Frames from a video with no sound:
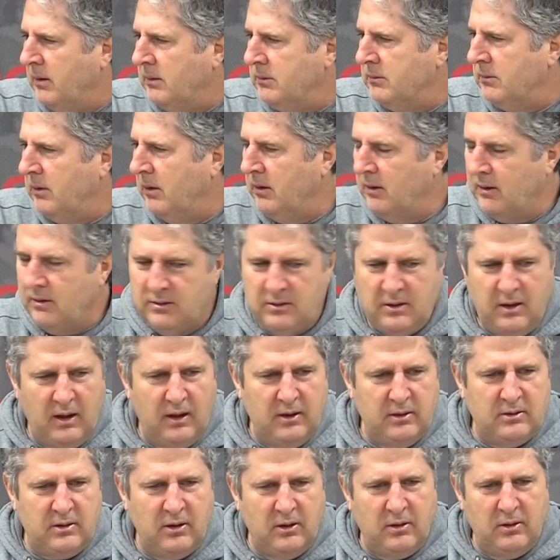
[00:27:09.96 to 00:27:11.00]
one of these
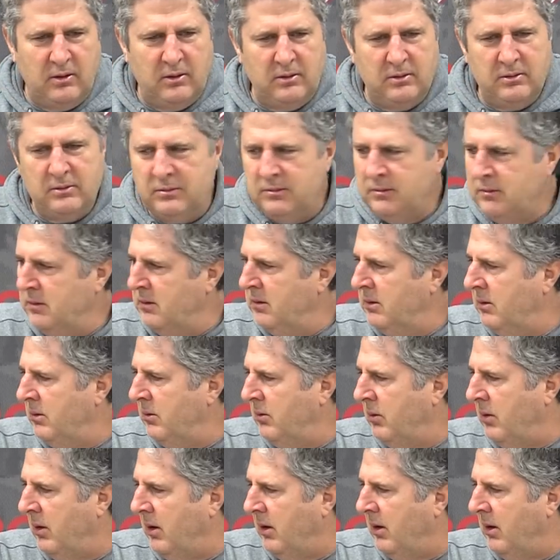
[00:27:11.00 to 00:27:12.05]
days I'll
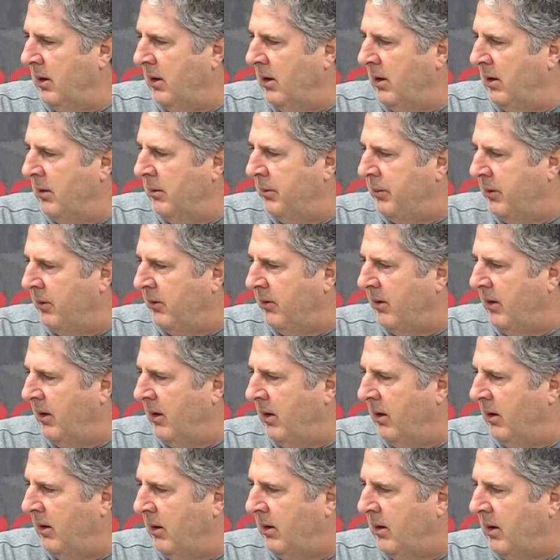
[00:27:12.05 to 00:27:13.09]
run it
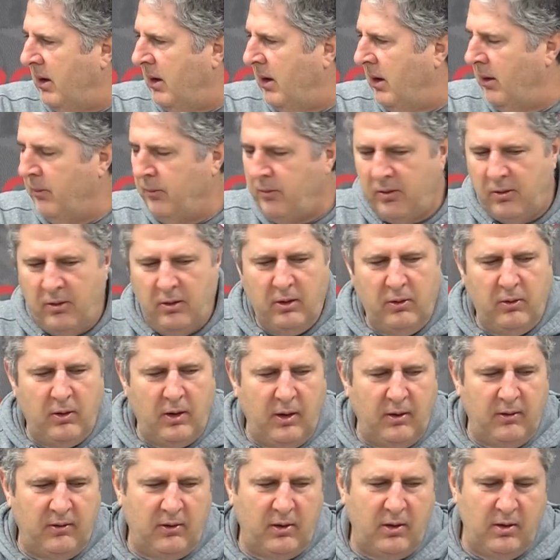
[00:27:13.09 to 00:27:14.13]
100% of the time so you
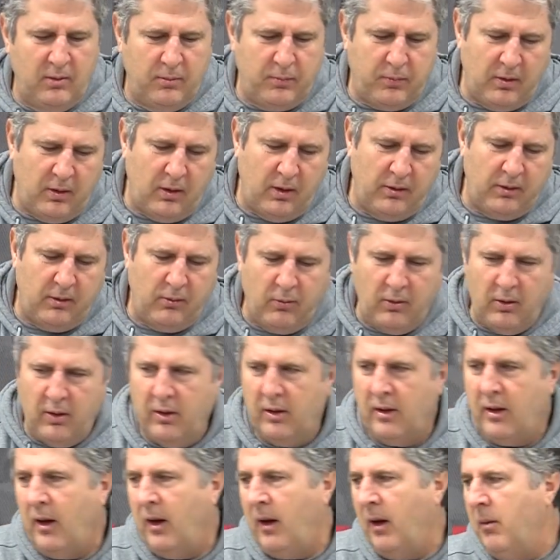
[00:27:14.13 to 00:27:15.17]
guys can applaud the run
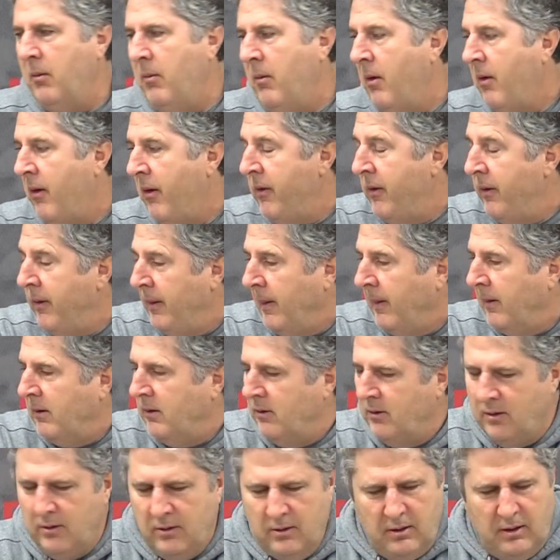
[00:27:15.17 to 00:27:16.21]
game.
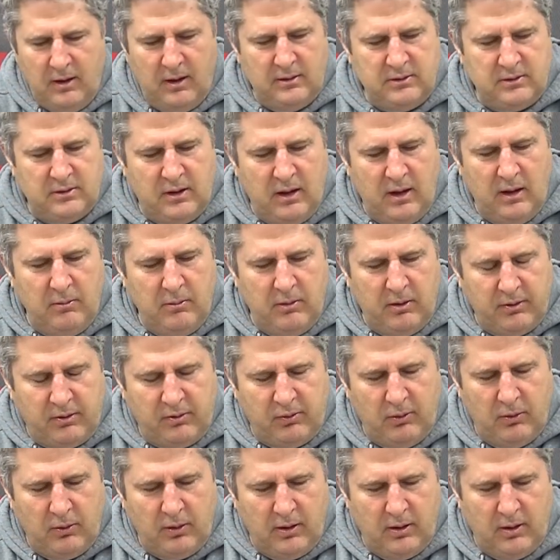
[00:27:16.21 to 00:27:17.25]
And then the next game I'll
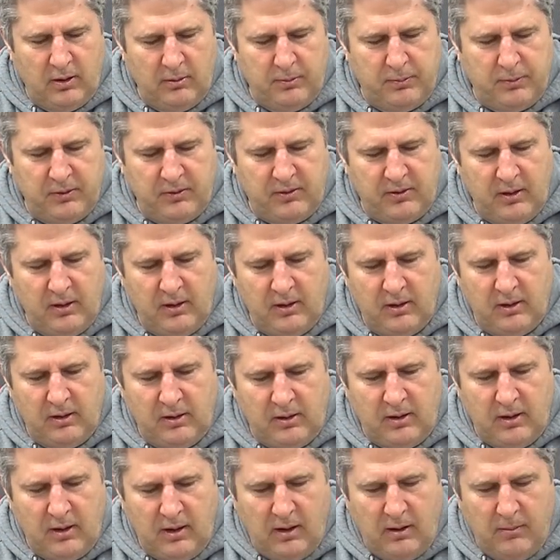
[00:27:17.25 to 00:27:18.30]
throw it 100% of the
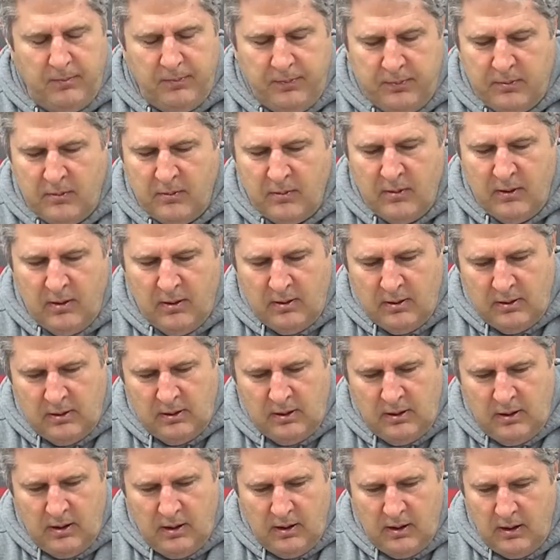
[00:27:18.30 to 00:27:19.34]
time
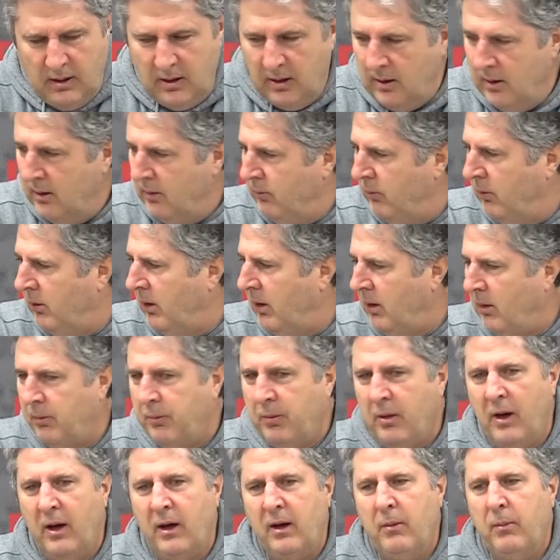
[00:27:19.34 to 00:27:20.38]
and we'll all
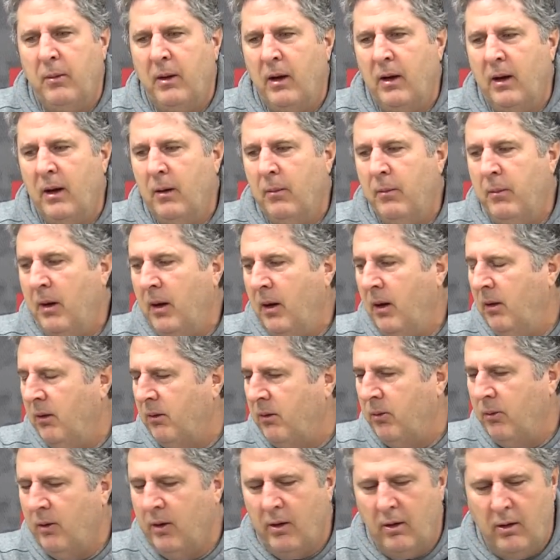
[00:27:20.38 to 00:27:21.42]
brag about how
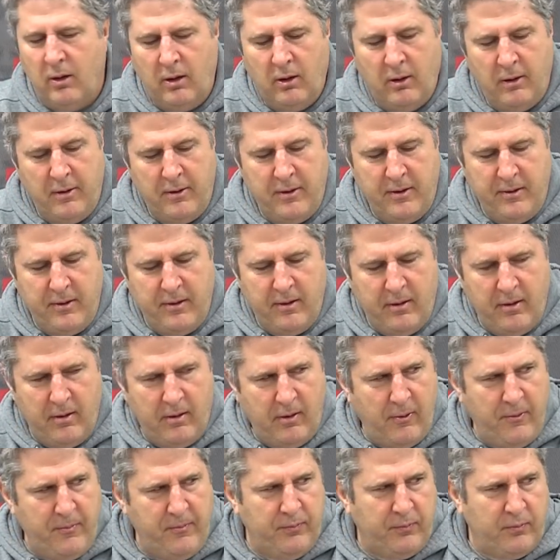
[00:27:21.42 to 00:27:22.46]
balanced we are, you
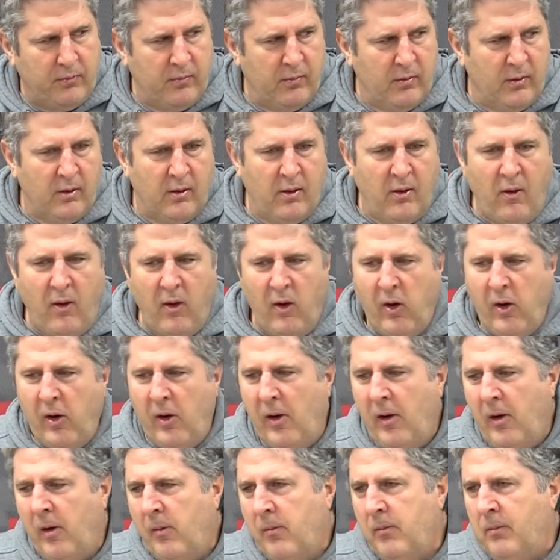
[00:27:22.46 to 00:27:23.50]
know.
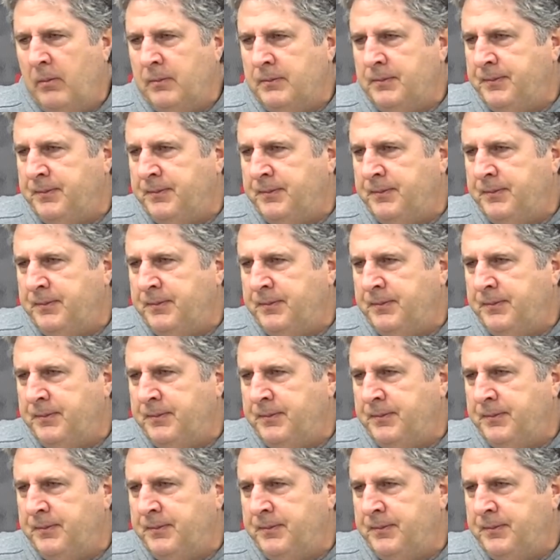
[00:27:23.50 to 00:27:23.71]
I